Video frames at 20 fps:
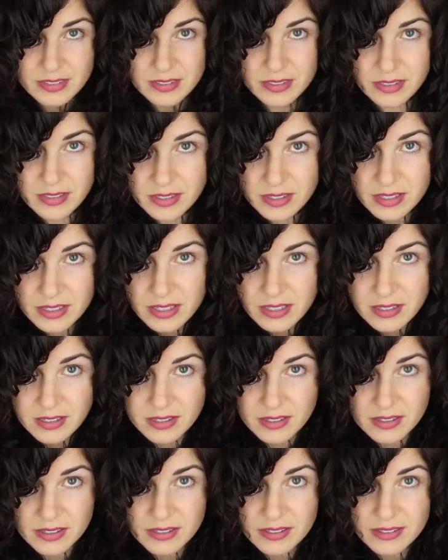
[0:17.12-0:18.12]

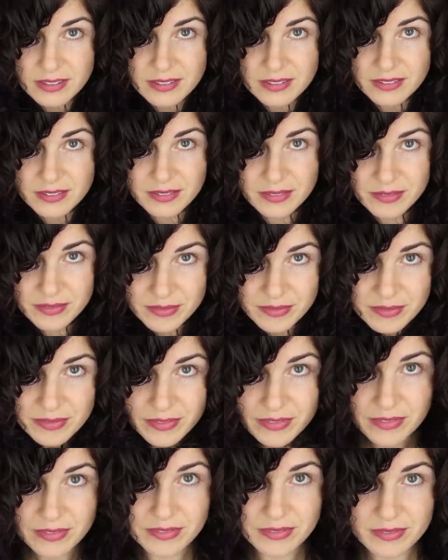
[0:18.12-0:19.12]

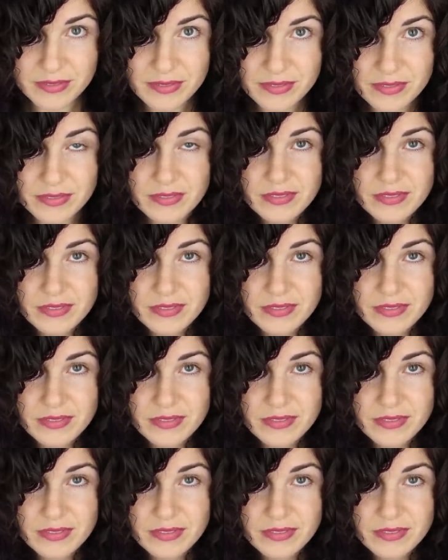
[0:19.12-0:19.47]
(silence)